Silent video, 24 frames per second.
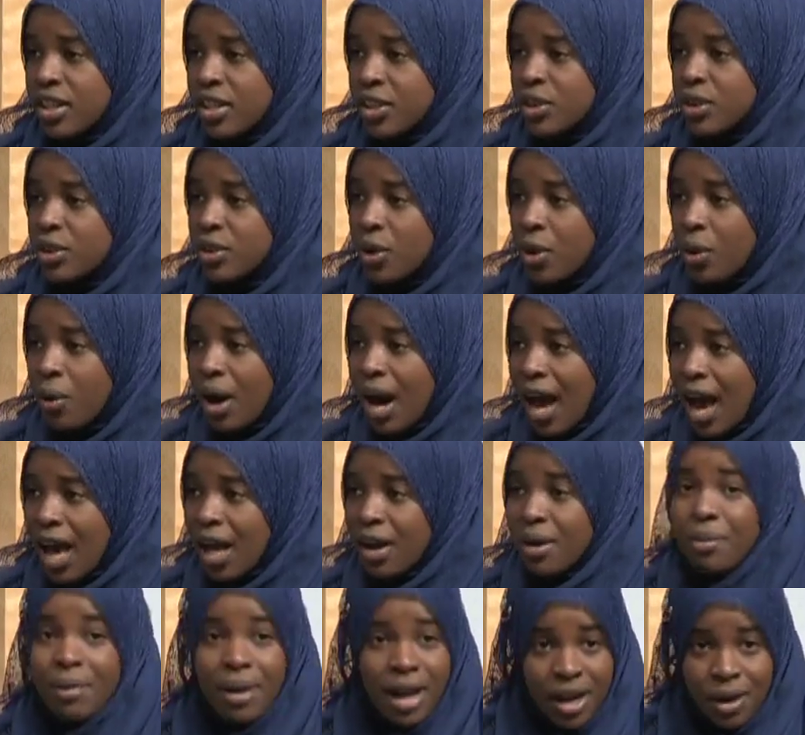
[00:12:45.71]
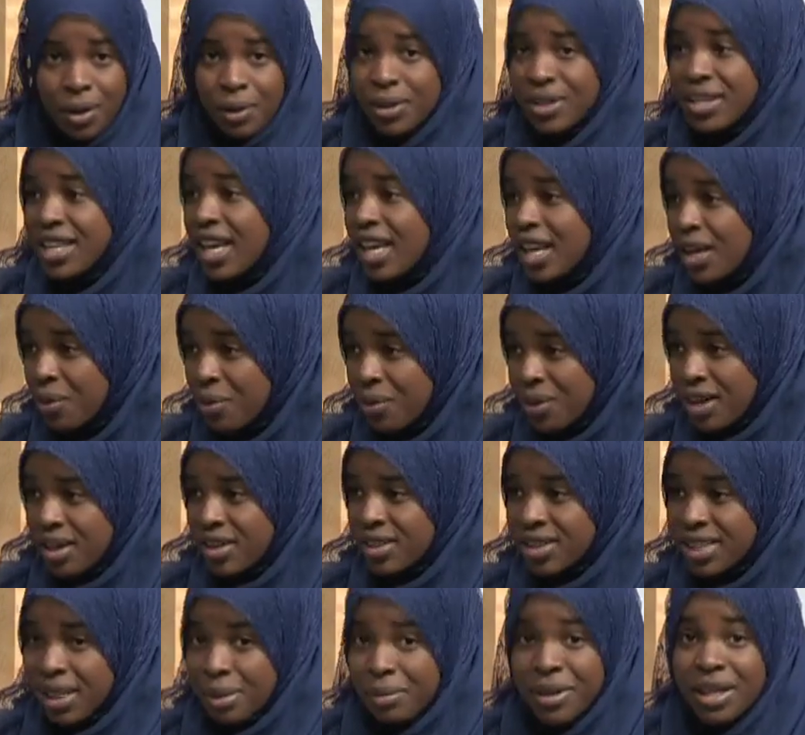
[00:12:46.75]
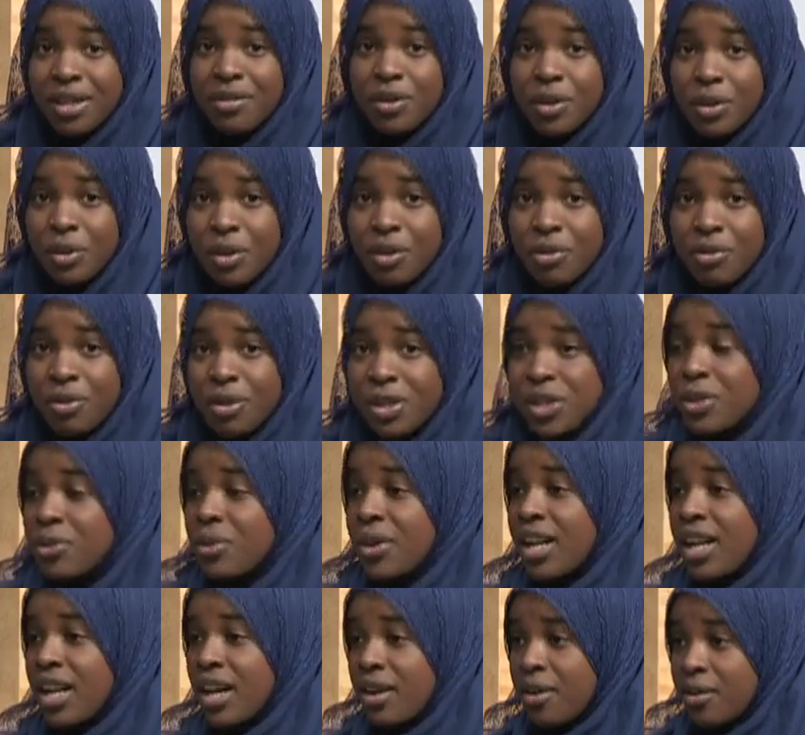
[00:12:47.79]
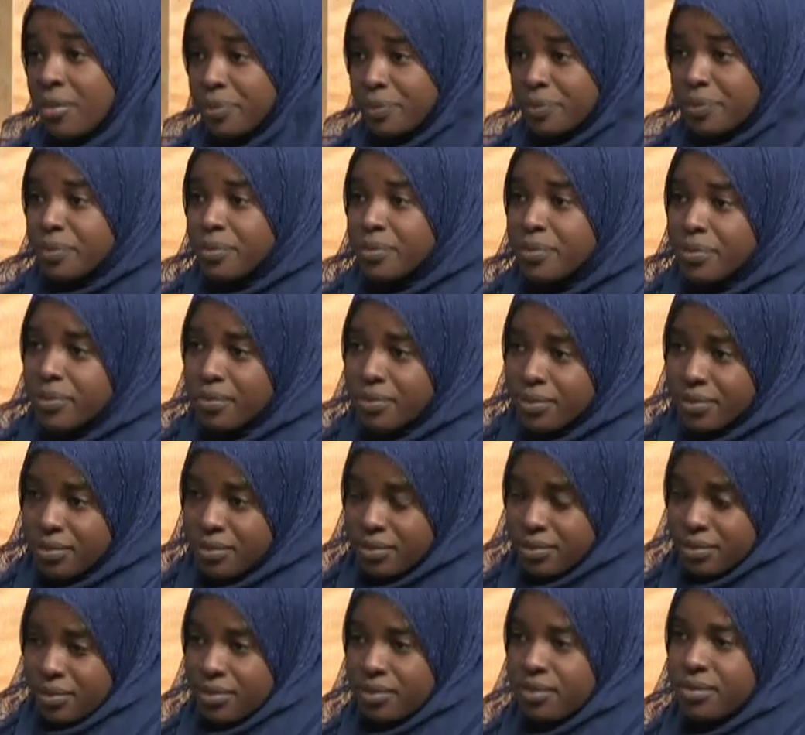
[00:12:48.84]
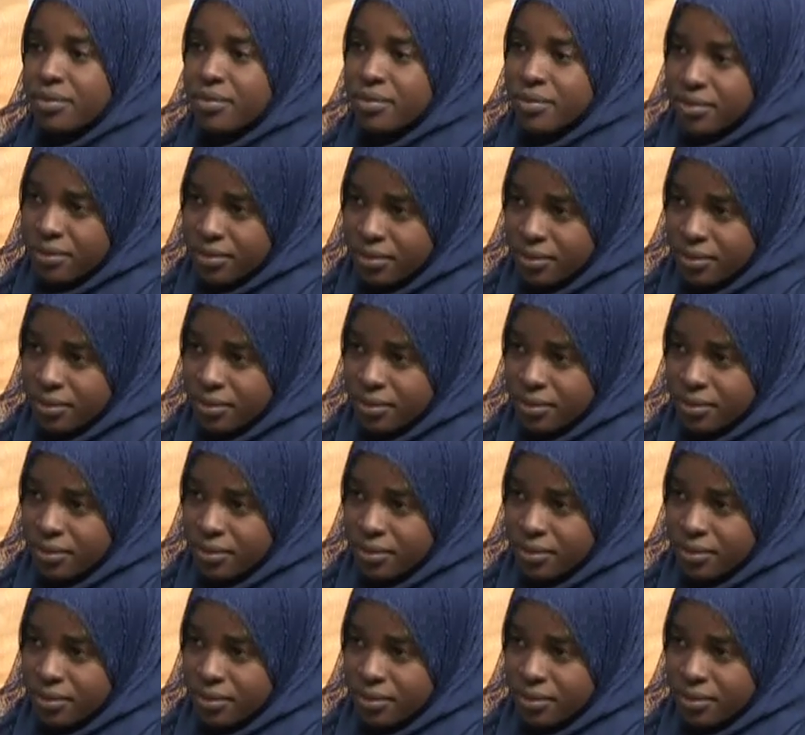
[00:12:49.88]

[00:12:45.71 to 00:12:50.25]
So I'm not going beautiful. to anyone else. I'm giving you the voice right now. That's beautiful.